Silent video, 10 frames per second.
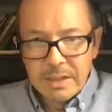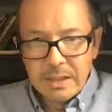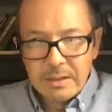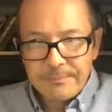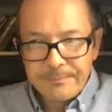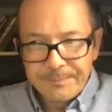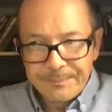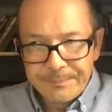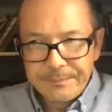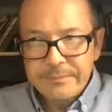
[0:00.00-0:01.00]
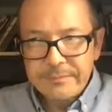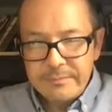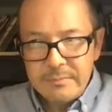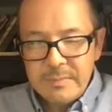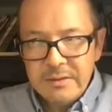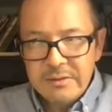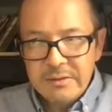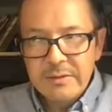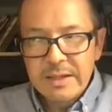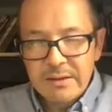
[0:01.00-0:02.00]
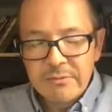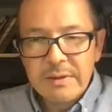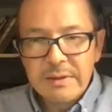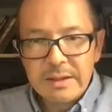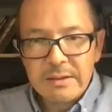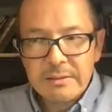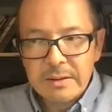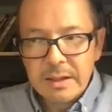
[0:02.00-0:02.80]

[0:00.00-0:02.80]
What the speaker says: Um, so I think everything,